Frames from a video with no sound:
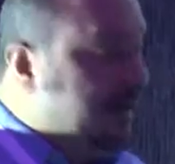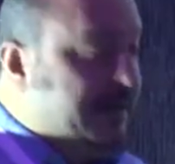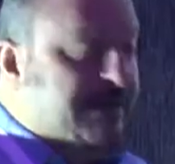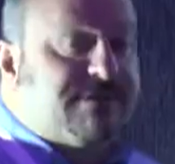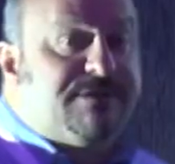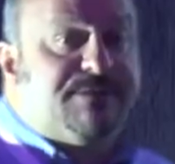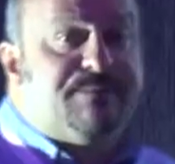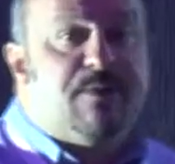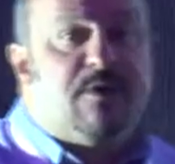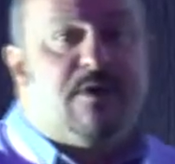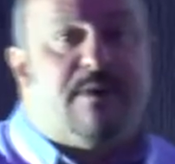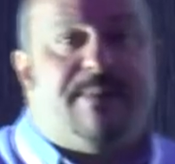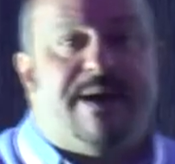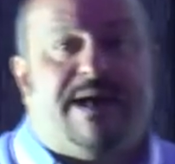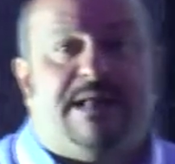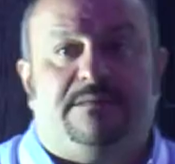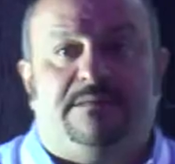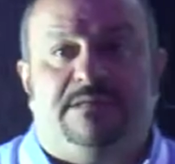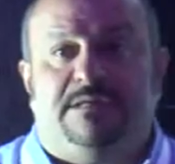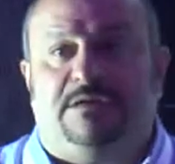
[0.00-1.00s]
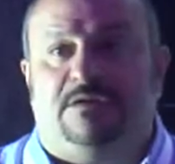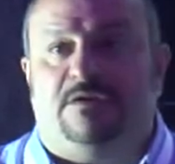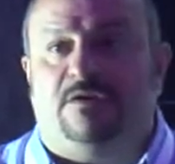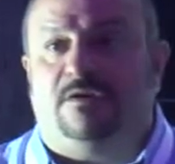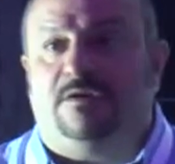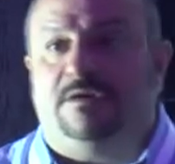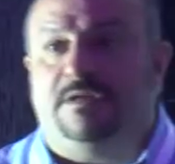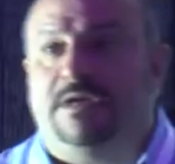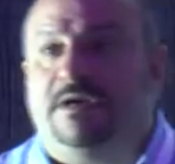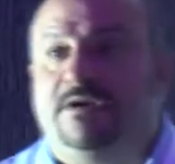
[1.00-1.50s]
I spoke about a little
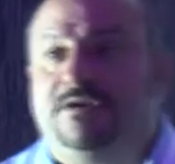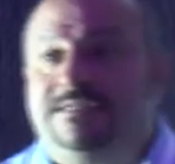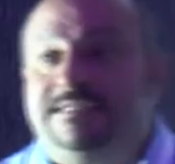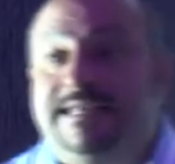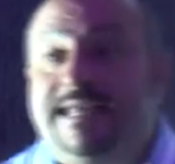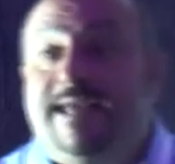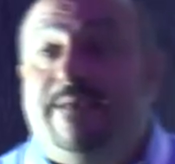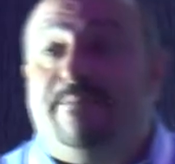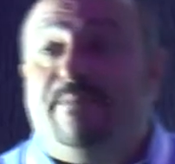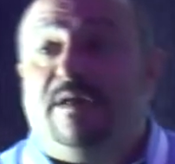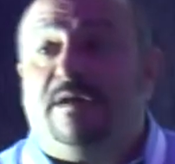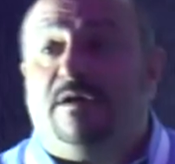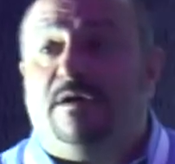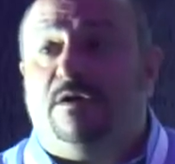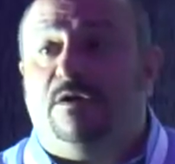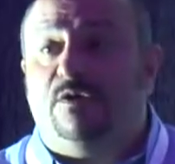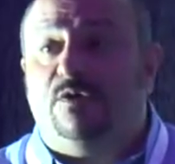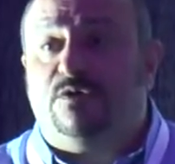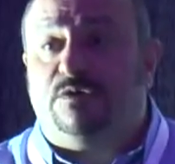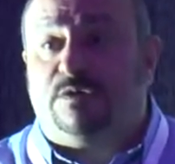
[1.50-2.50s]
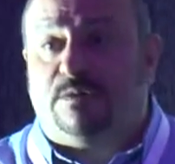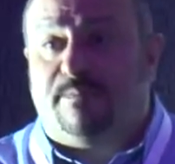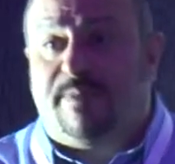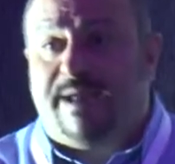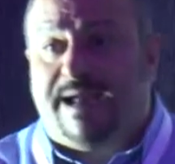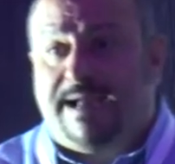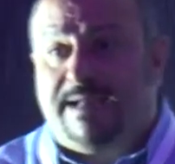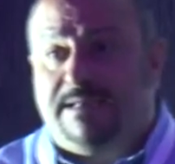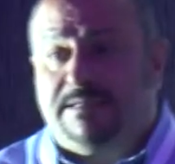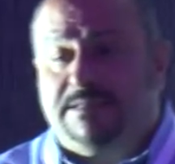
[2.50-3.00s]
earlier is the ambient occlusion
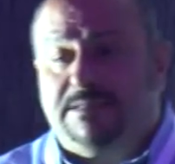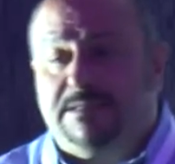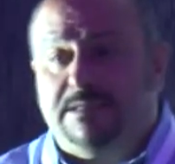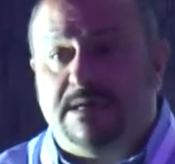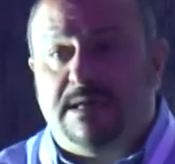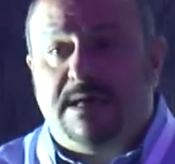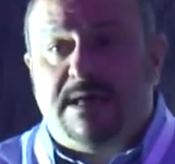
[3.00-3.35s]
pass.